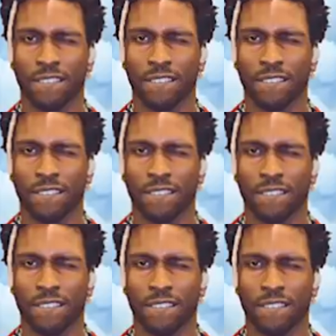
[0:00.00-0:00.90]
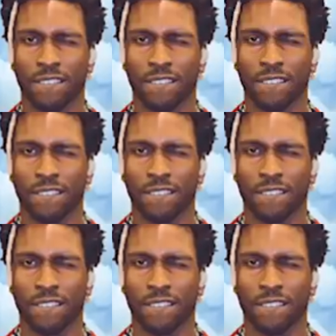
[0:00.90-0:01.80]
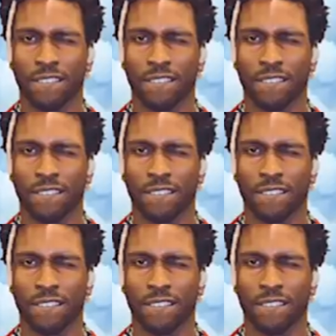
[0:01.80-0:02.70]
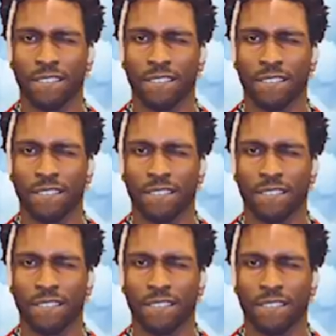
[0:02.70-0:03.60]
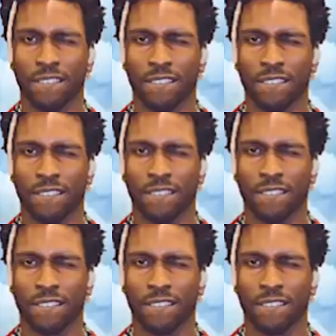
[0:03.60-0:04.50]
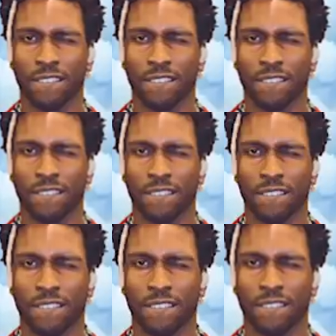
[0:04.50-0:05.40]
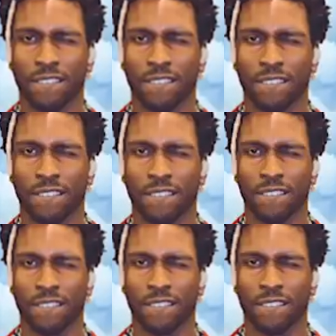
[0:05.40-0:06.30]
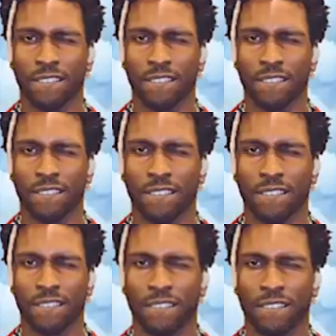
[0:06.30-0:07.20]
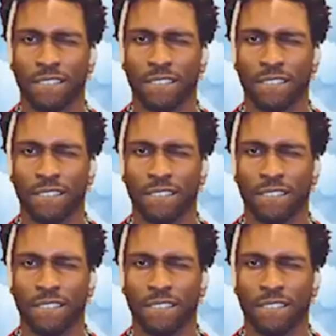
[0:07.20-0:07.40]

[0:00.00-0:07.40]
This person isn't speaking.